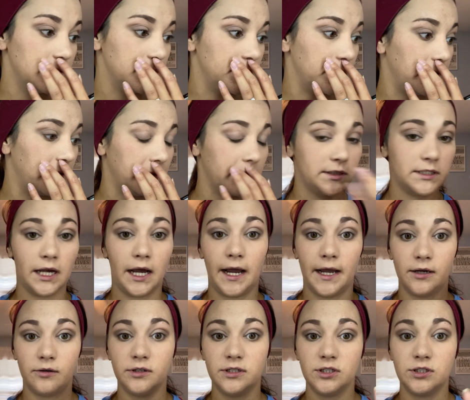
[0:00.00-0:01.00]
So anyways,
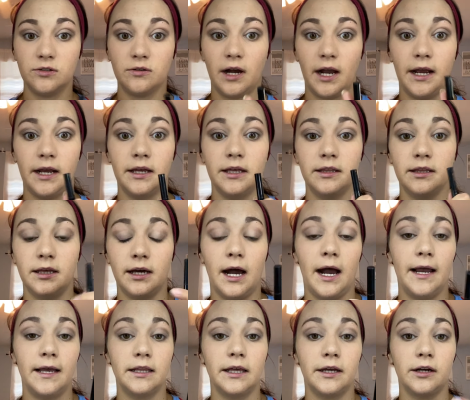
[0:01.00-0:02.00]
I always do the
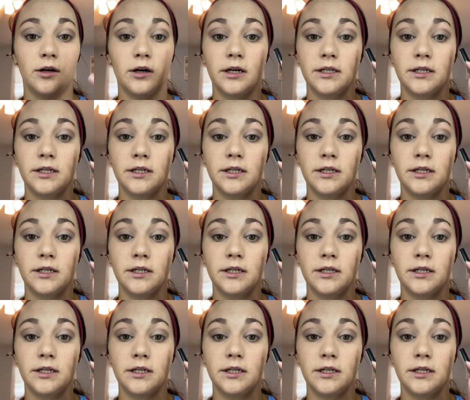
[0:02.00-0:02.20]
eyeliner